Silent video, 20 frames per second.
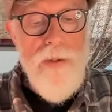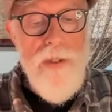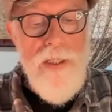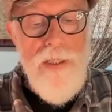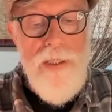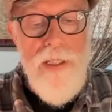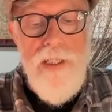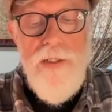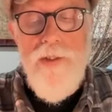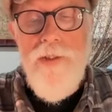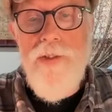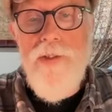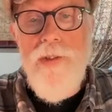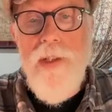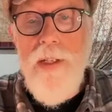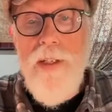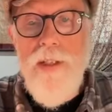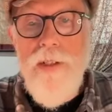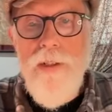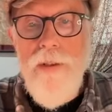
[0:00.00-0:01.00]
he teaches
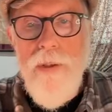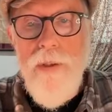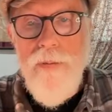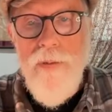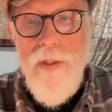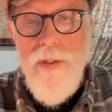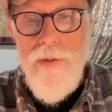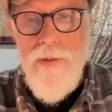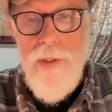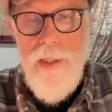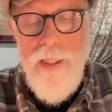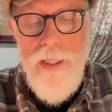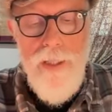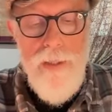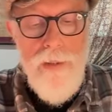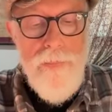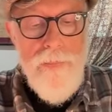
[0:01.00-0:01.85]
at a university.